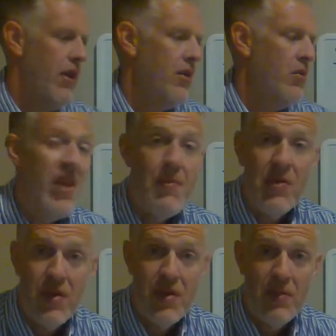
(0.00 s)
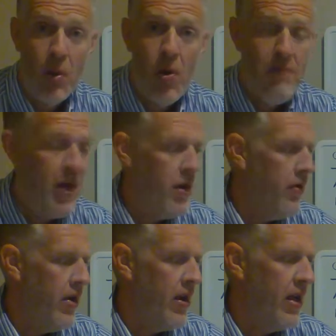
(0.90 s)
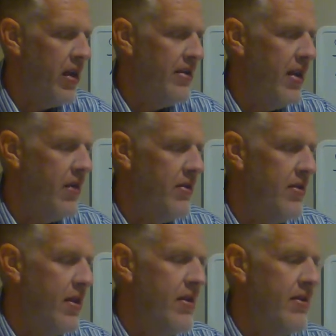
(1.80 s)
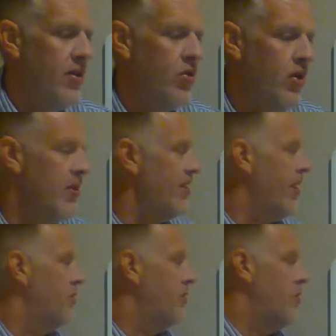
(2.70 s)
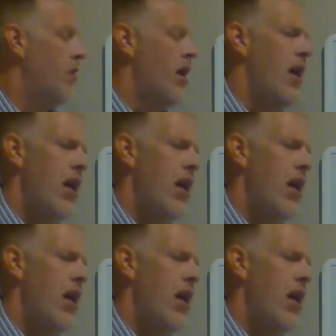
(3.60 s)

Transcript: I don't know demonstrates his point better than I, I guess I would say his extreme examples do.